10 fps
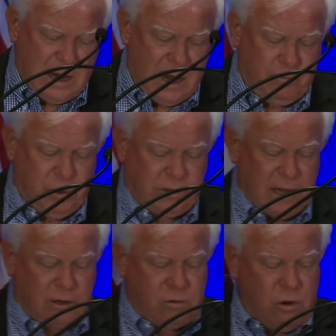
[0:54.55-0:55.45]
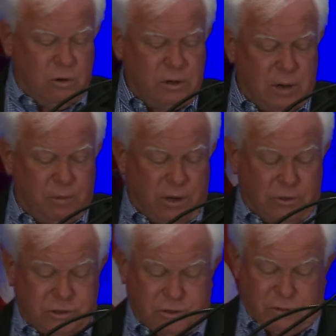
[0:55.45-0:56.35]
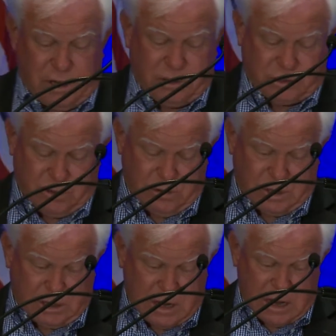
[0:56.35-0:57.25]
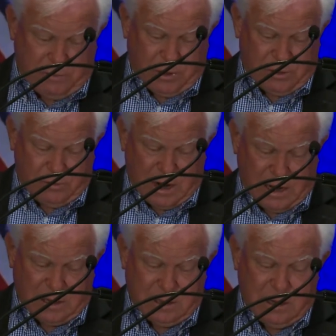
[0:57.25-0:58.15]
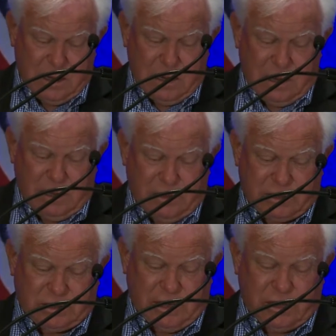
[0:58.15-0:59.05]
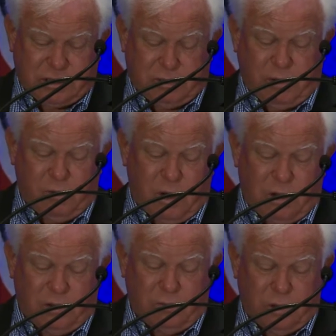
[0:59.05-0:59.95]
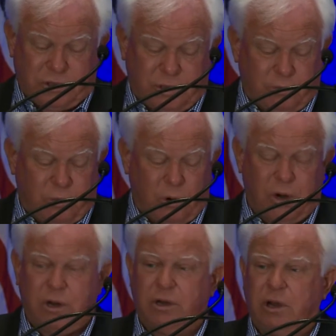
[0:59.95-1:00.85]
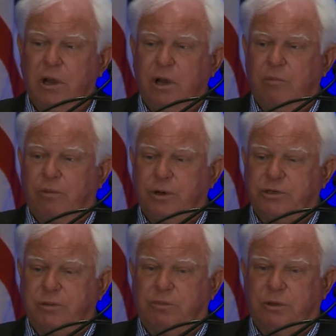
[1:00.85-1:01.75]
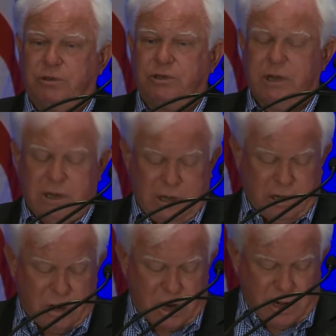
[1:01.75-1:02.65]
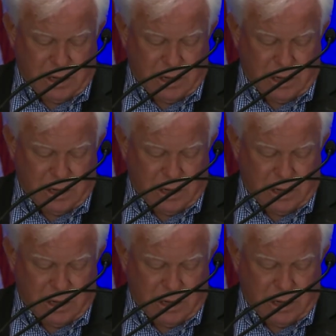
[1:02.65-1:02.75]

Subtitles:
I put that quote up on the screen so you can copy it right. This needs to be one of the most important principles in our